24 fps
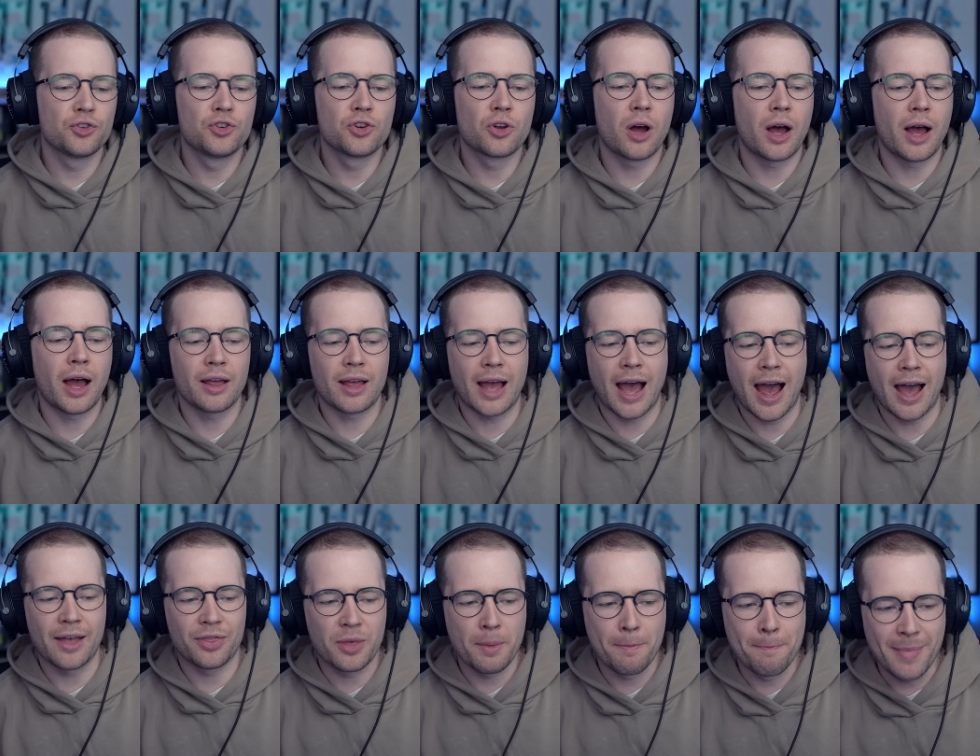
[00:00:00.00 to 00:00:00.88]
as you
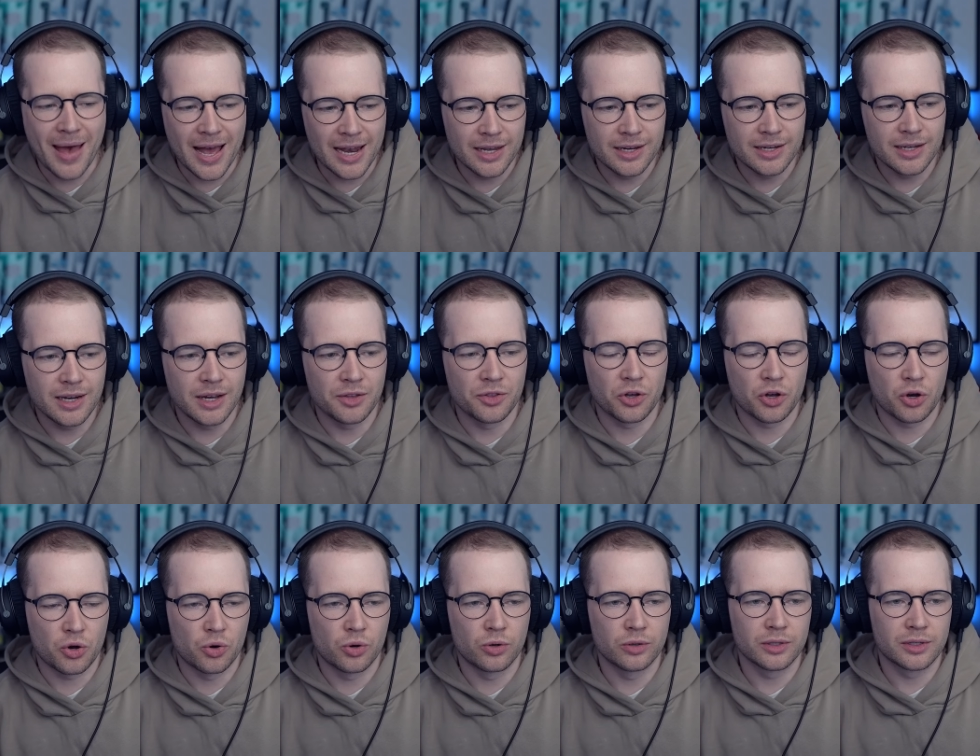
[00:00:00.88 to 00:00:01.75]
had the melody and the
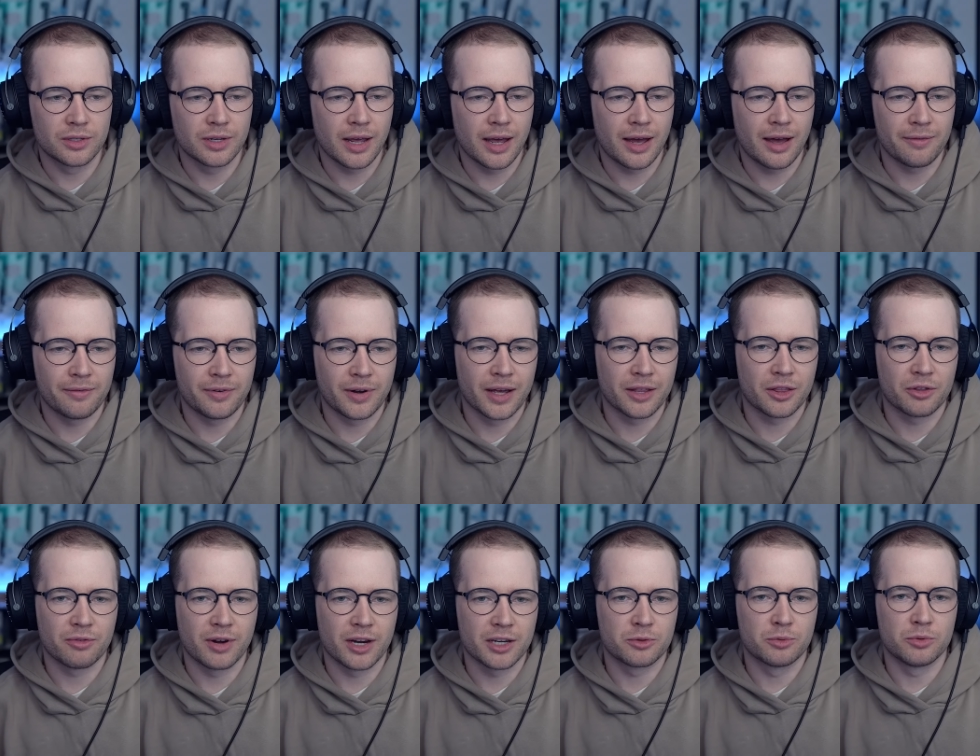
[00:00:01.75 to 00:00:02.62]
chords there, I feel like
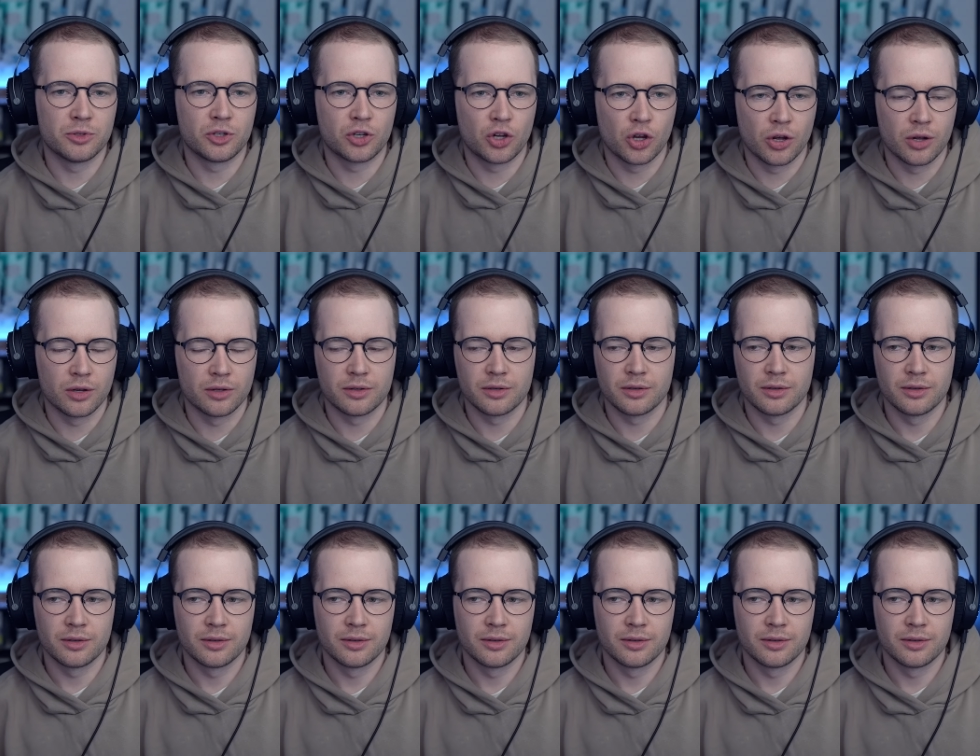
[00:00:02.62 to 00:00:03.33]
the rest was good.